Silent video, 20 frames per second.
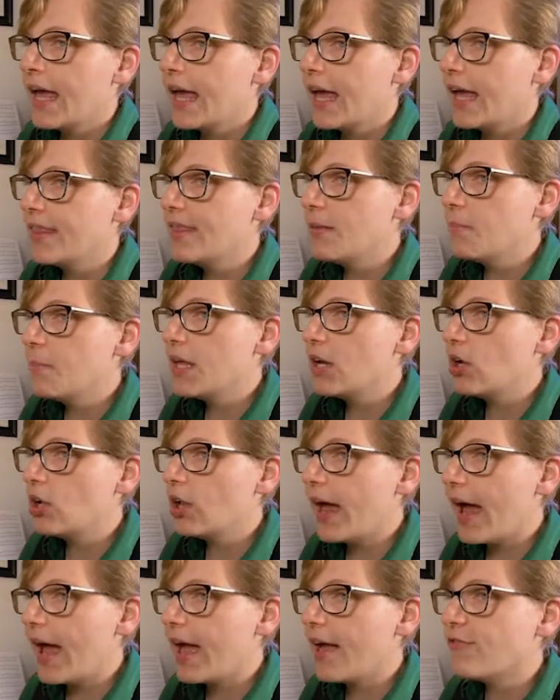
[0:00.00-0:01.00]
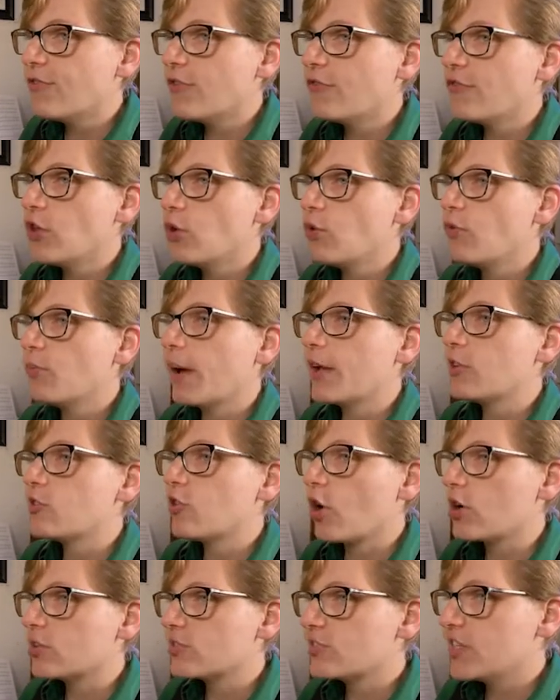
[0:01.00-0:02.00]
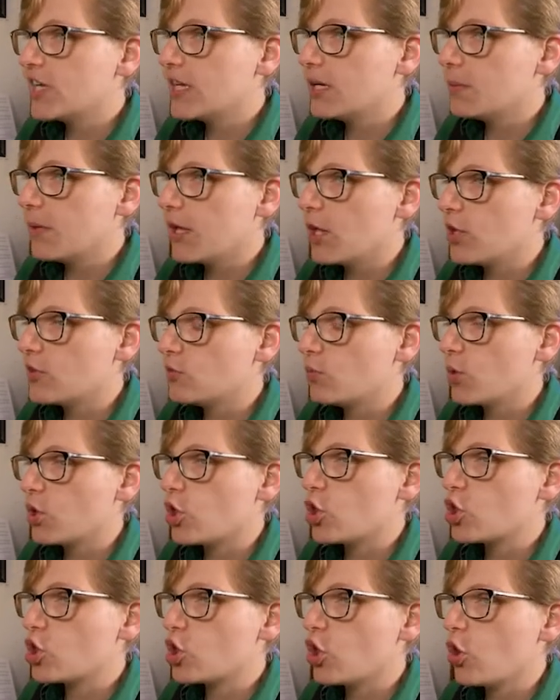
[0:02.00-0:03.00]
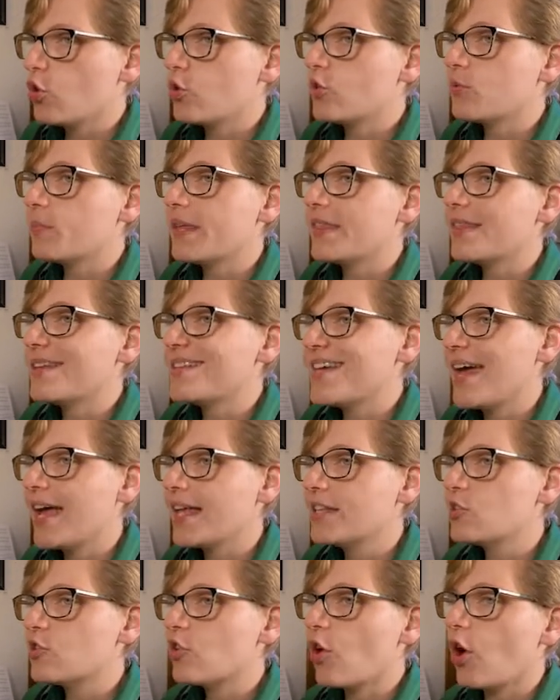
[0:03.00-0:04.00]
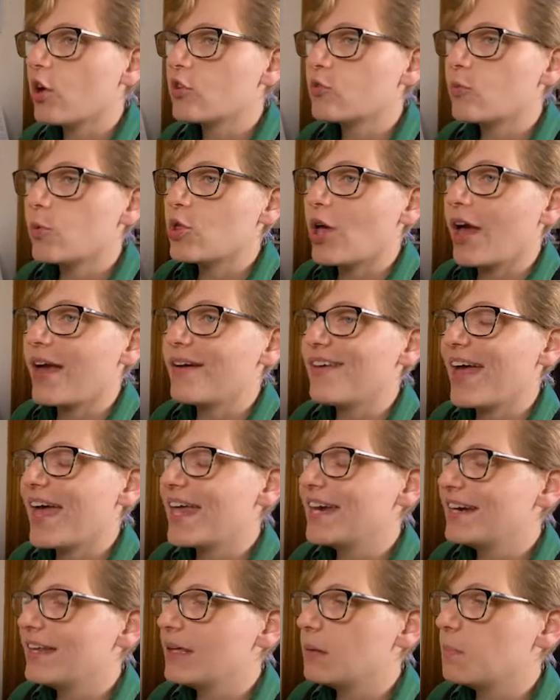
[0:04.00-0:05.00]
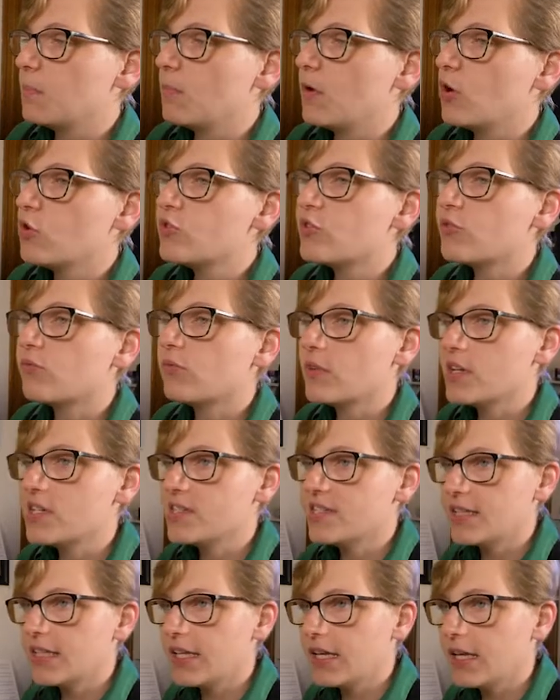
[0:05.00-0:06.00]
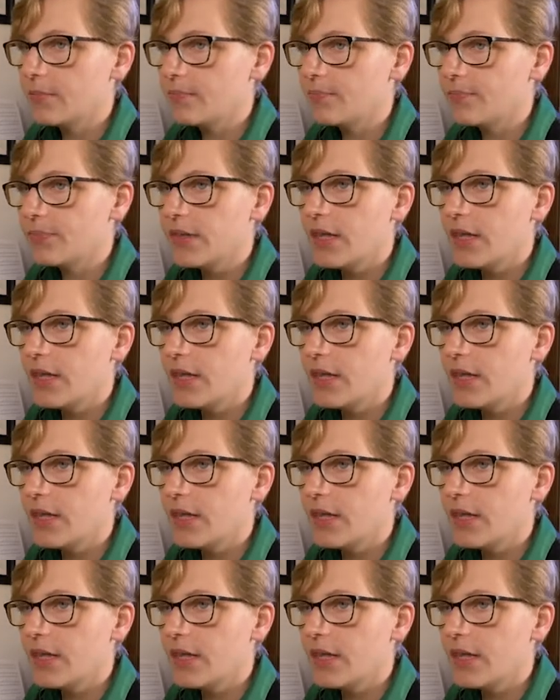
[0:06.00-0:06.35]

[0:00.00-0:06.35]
In the middle, I have a view of my songs database, which shows me the 10 songs which I have edited most recently.